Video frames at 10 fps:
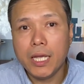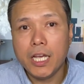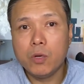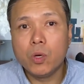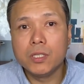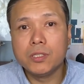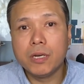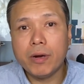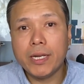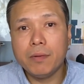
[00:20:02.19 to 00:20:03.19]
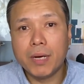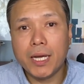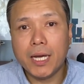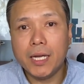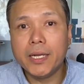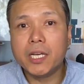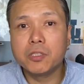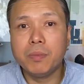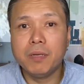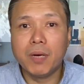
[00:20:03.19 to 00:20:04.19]
It was narrated by
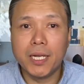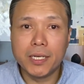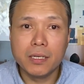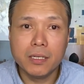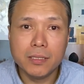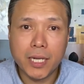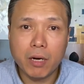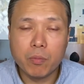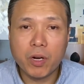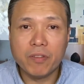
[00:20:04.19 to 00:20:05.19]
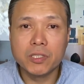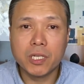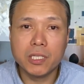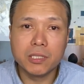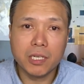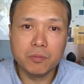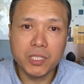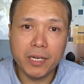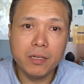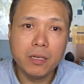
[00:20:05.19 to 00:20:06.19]
Anas bin Malik that our Prophet sallallahu alaihi wasallam
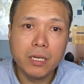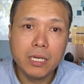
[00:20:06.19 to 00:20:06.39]
said,